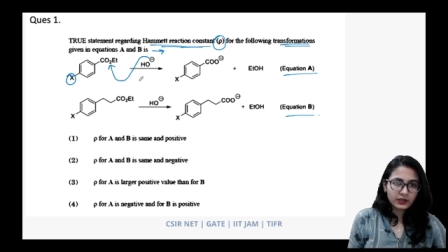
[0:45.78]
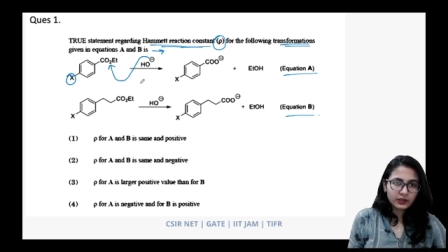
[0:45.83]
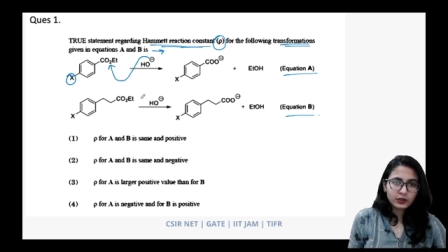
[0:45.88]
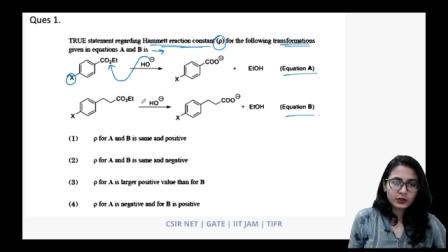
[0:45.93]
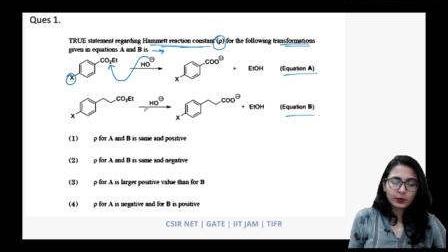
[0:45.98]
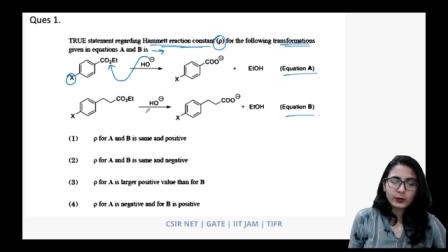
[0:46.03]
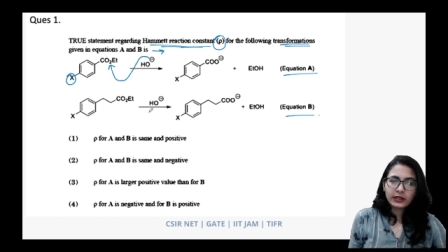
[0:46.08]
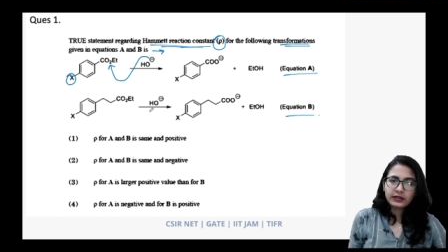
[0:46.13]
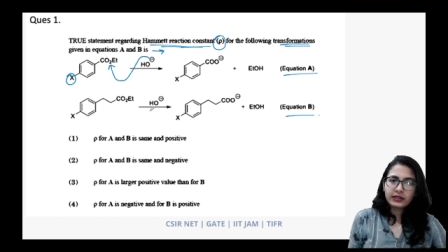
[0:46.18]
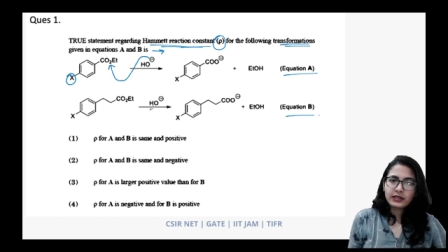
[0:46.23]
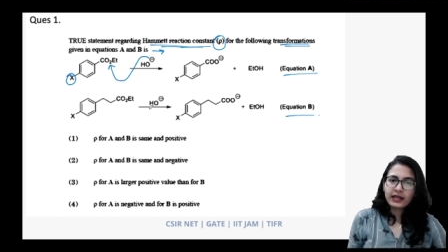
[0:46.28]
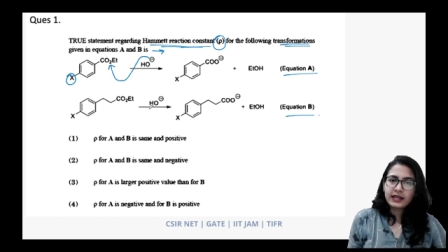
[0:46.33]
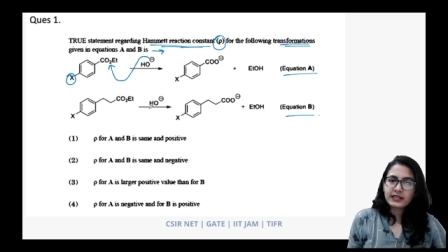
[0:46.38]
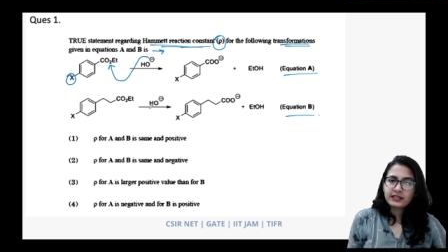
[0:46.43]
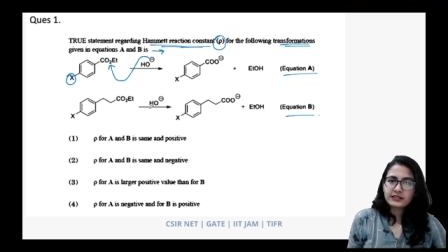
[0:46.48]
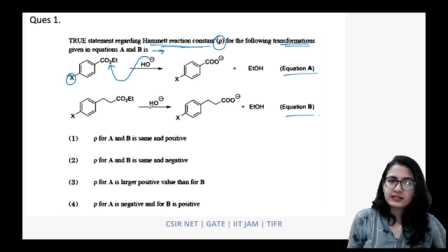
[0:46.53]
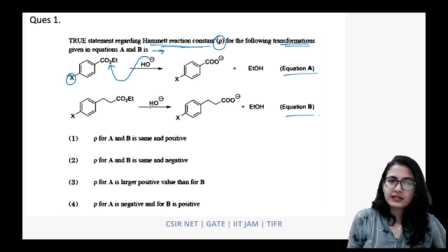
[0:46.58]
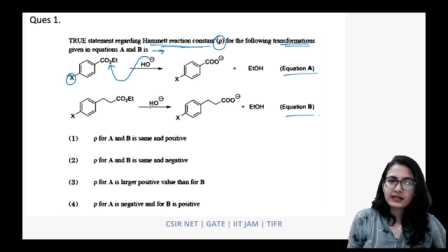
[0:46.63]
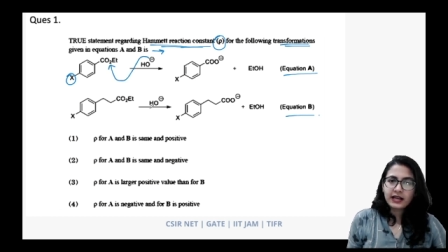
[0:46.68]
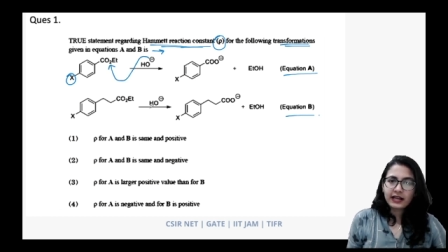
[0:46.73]
doing the
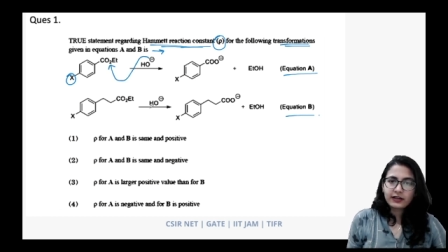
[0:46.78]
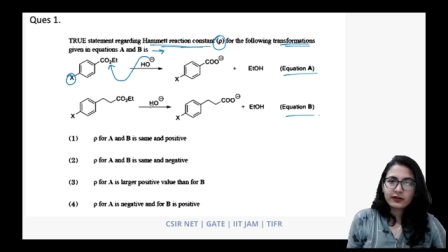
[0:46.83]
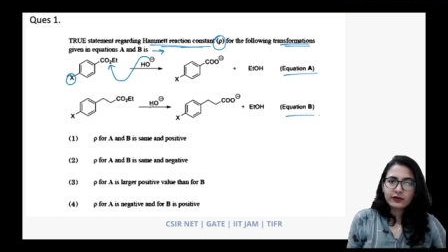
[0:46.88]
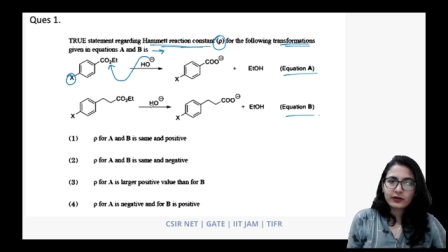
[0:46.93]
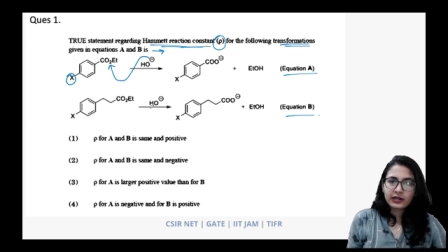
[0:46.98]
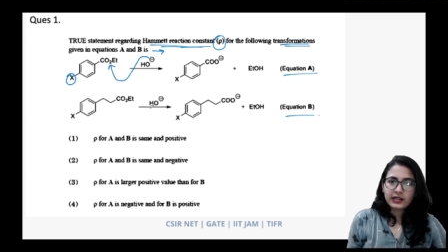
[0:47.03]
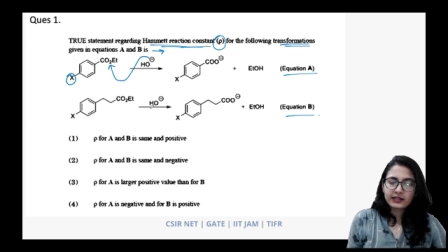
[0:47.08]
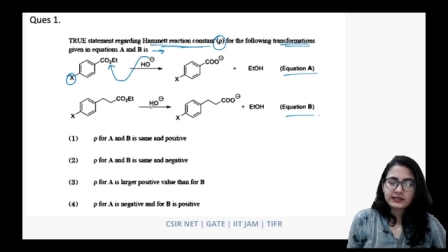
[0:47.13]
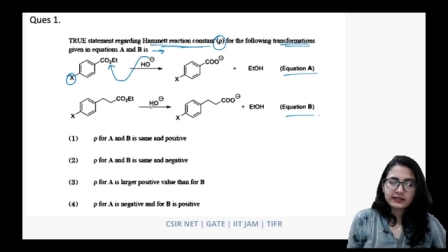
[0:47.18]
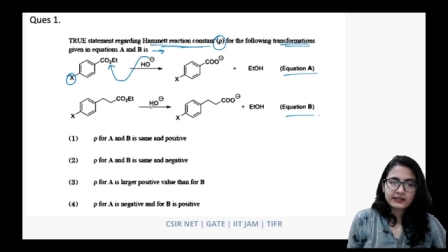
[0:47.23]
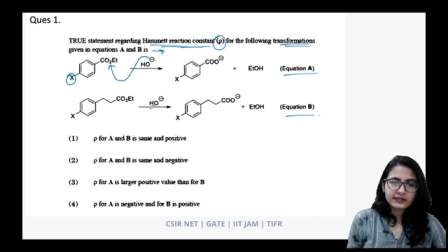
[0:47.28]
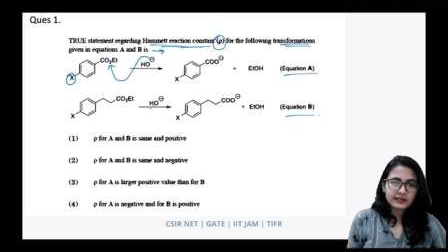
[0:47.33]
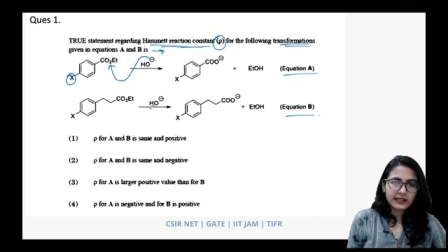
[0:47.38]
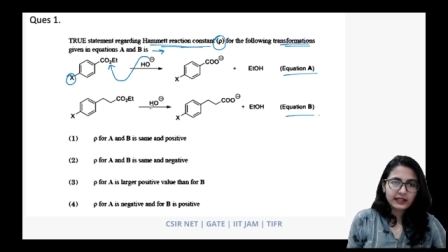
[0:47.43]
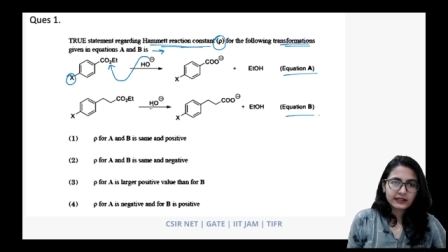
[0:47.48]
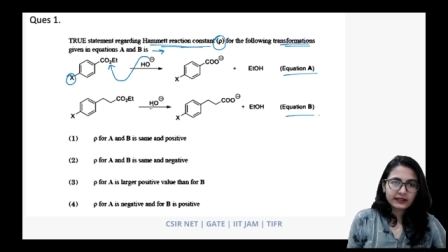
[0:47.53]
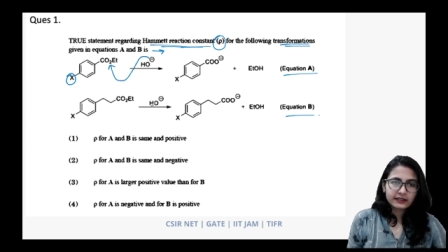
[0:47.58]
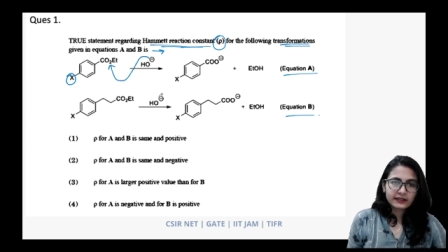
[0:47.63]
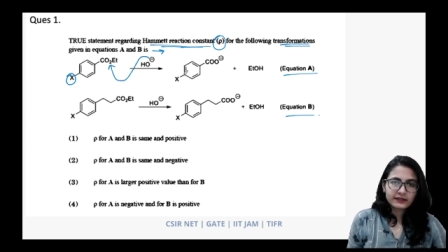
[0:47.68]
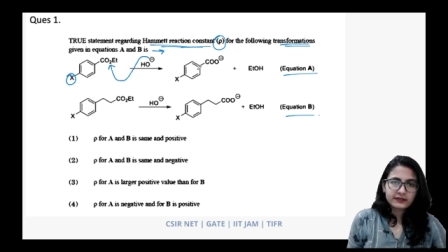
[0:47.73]
ester hydrolysis
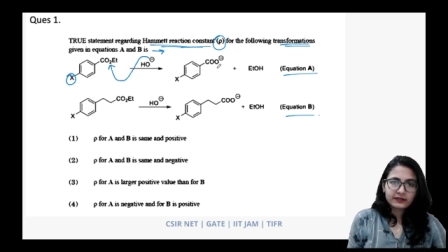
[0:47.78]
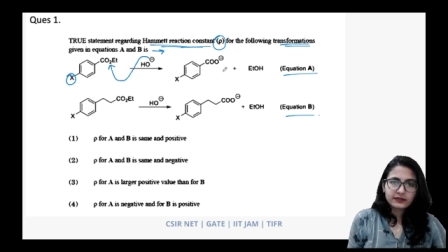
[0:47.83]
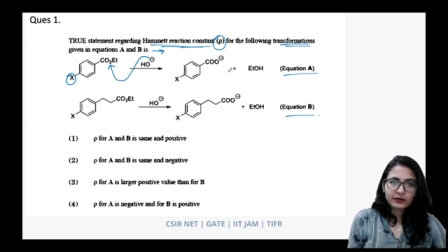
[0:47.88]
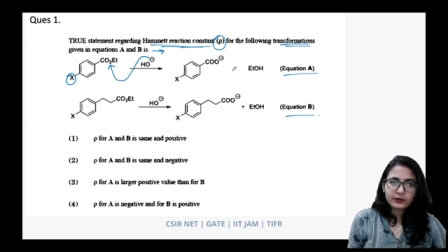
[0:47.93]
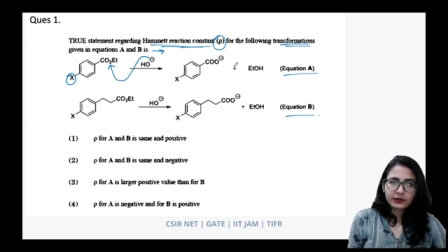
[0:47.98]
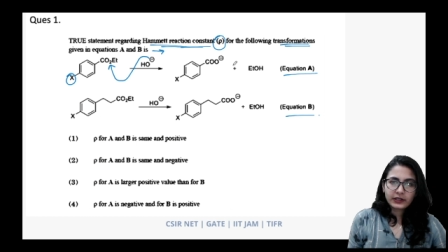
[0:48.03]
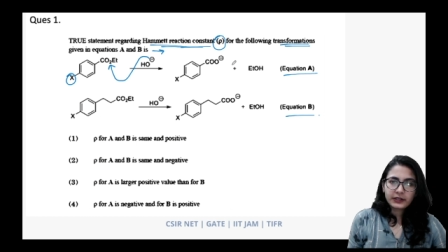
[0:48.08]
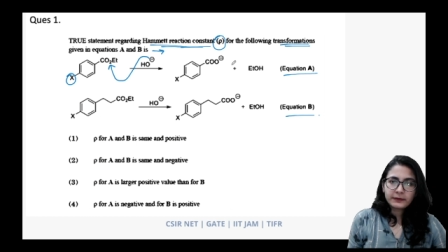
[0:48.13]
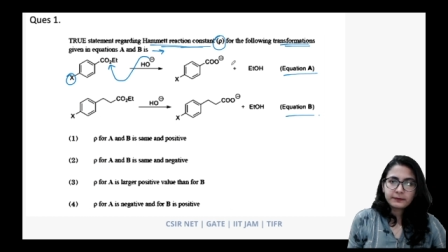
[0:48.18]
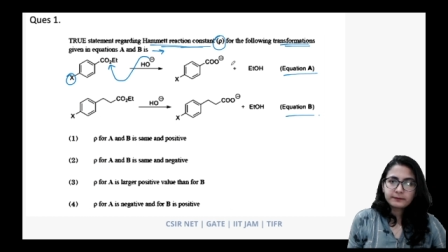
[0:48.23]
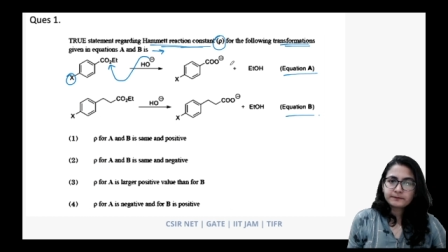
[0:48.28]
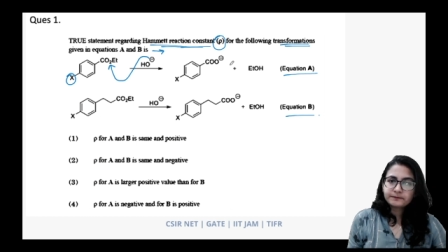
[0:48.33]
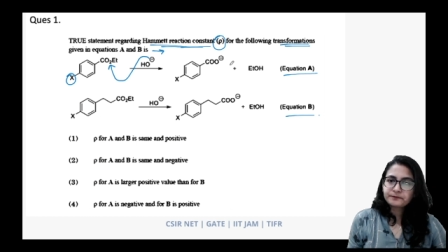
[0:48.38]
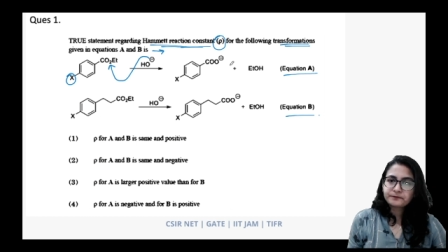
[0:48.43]
like this. Okay?